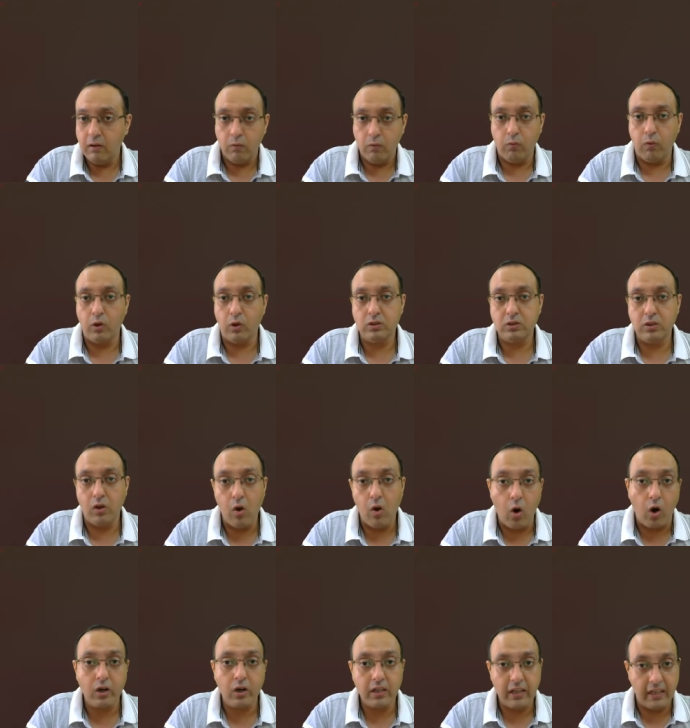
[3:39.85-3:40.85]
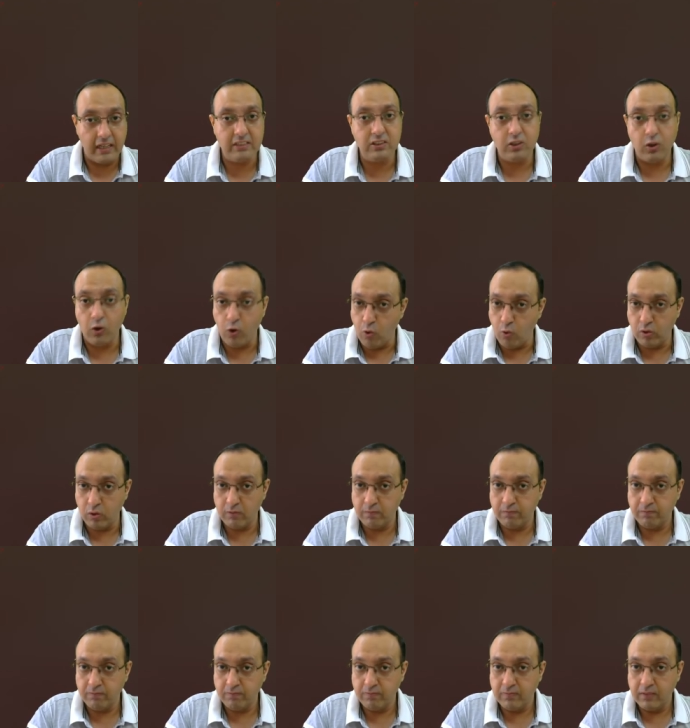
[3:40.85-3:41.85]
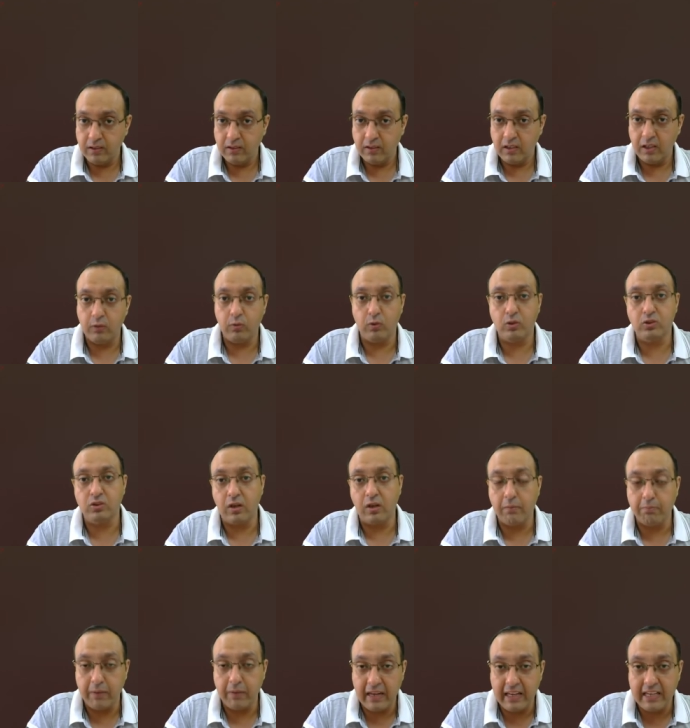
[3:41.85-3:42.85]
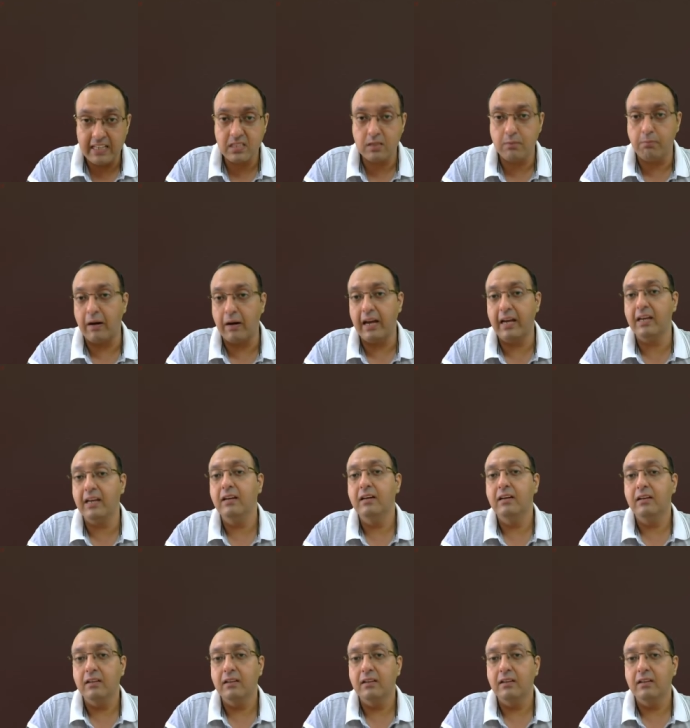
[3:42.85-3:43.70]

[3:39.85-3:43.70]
was not his own. It was replaced by